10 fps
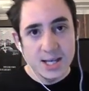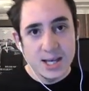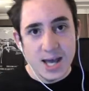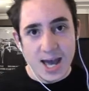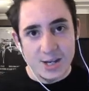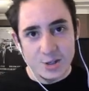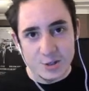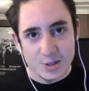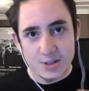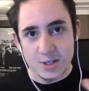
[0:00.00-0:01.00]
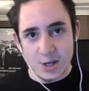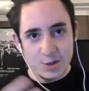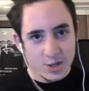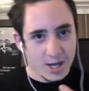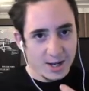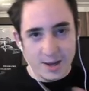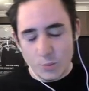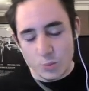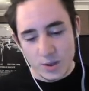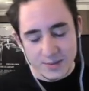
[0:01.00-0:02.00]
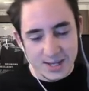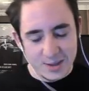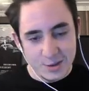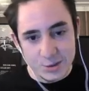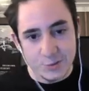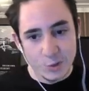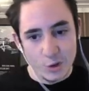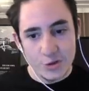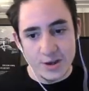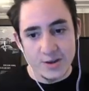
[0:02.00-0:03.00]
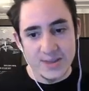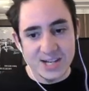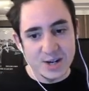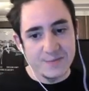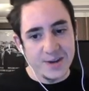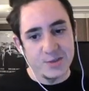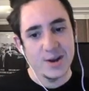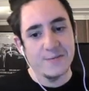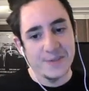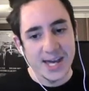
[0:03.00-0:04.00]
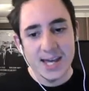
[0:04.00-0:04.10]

And you're kind of like weaving in the fourth here and there, trying to find the right fit.